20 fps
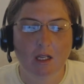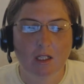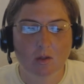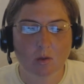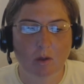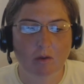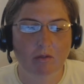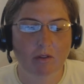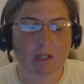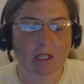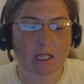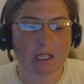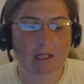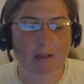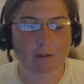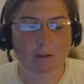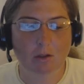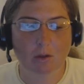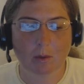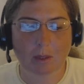So I feel like
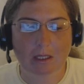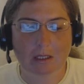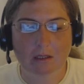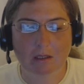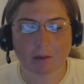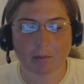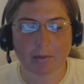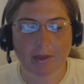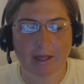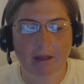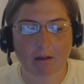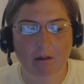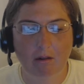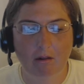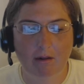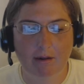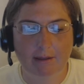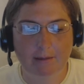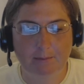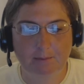you're doing something
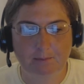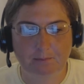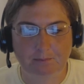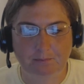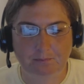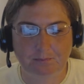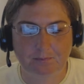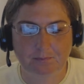on